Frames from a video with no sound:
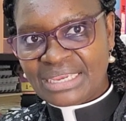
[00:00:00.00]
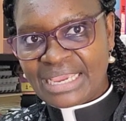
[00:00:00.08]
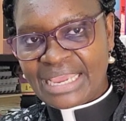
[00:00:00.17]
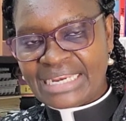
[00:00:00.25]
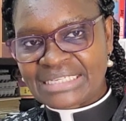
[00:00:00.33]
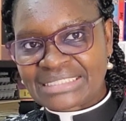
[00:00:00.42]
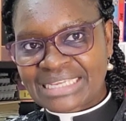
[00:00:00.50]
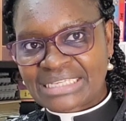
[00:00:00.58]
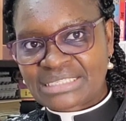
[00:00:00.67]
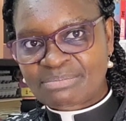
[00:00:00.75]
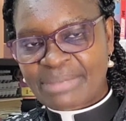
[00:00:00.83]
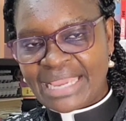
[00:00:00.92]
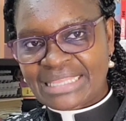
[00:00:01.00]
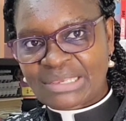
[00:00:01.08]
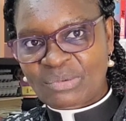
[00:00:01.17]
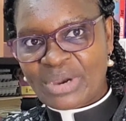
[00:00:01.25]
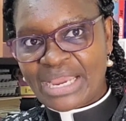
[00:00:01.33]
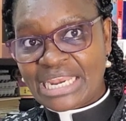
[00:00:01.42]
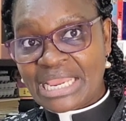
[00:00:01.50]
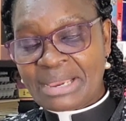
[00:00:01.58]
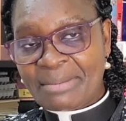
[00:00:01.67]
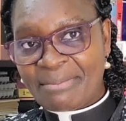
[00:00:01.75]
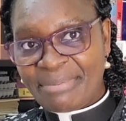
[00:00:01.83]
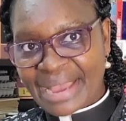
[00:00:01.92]
And it starts by the word,
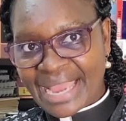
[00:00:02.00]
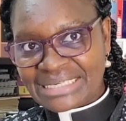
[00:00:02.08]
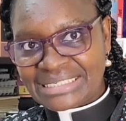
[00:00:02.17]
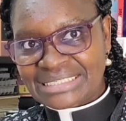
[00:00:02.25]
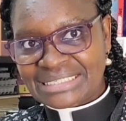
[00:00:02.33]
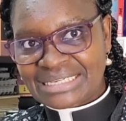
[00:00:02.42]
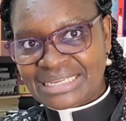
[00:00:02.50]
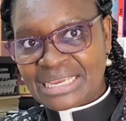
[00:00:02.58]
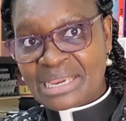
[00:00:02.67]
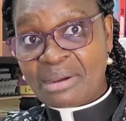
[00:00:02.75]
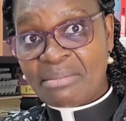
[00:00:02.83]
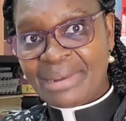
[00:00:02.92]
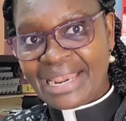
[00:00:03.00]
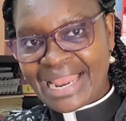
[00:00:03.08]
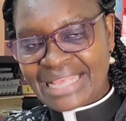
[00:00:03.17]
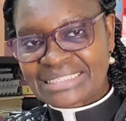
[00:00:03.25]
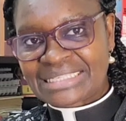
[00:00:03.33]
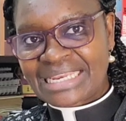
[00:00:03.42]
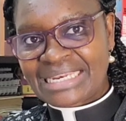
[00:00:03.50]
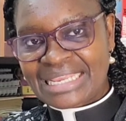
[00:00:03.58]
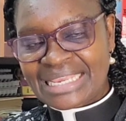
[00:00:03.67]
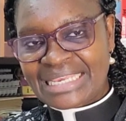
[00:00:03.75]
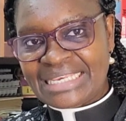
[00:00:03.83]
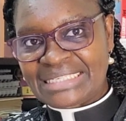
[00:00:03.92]
"But blessed
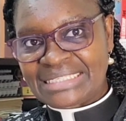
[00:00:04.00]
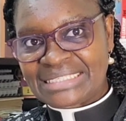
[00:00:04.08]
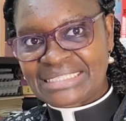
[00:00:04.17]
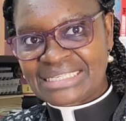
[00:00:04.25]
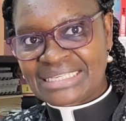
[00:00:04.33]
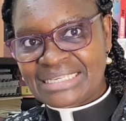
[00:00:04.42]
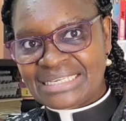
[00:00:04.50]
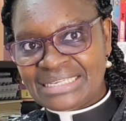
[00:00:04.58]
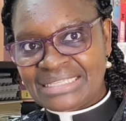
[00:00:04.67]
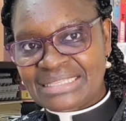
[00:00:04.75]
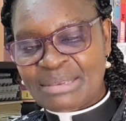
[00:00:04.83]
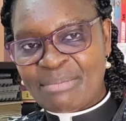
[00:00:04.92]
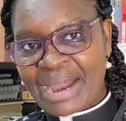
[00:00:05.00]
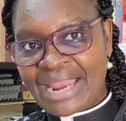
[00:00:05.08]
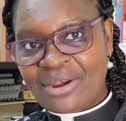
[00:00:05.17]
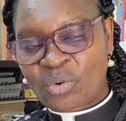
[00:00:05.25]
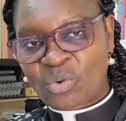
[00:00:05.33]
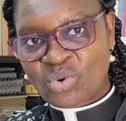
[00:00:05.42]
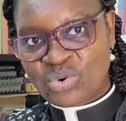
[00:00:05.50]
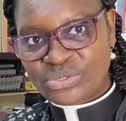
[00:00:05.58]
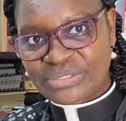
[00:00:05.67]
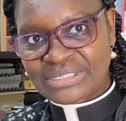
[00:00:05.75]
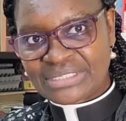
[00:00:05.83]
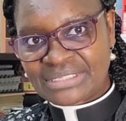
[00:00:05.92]
is the man
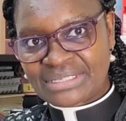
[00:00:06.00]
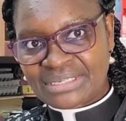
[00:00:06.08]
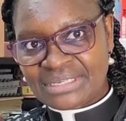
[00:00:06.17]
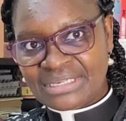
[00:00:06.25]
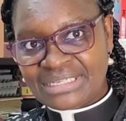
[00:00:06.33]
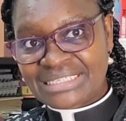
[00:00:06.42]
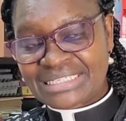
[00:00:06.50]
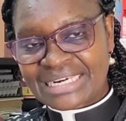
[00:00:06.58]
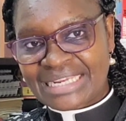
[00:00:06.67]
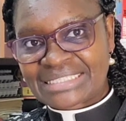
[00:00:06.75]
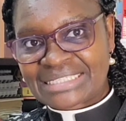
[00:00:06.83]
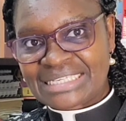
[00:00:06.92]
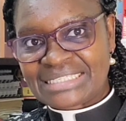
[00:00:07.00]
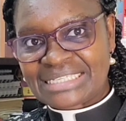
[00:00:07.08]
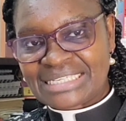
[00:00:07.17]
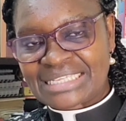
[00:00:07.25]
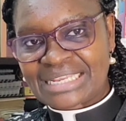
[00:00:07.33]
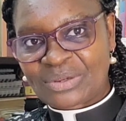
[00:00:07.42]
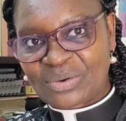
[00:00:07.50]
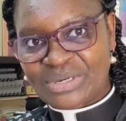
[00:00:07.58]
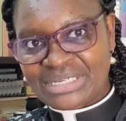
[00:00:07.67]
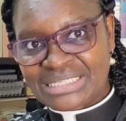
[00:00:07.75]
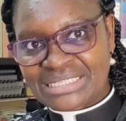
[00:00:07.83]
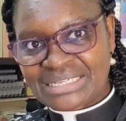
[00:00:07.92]
whose trust is in the
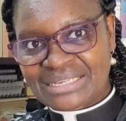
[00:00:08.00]
Lord,